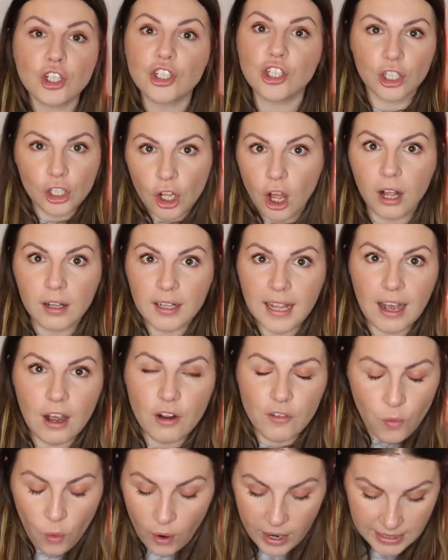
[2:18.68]
a lull
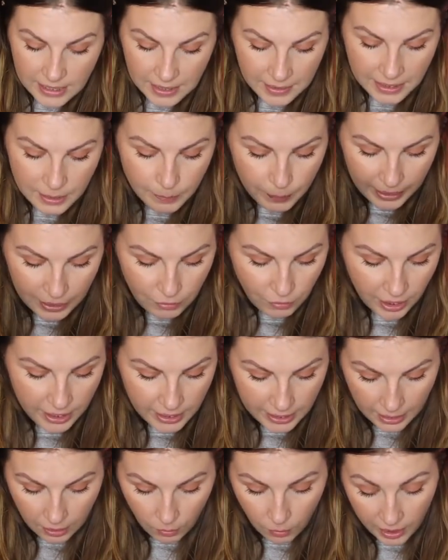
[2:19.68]
out of what is in this bag right
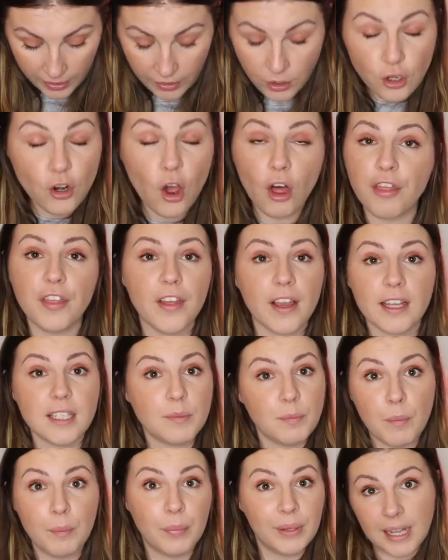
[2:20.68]
now, and nothing
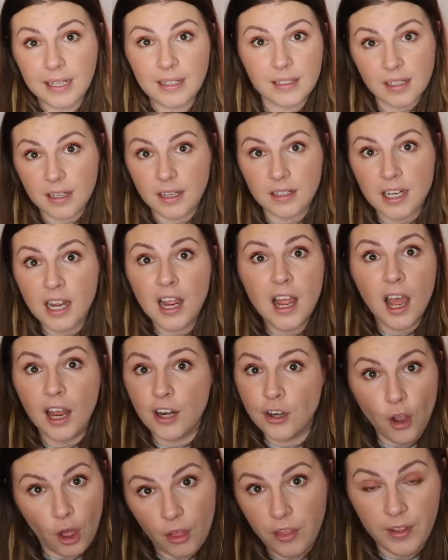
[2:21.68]
has been planted
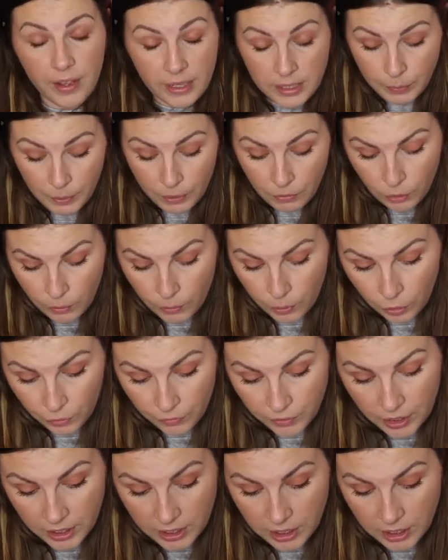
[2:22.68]
and nothing has been removed.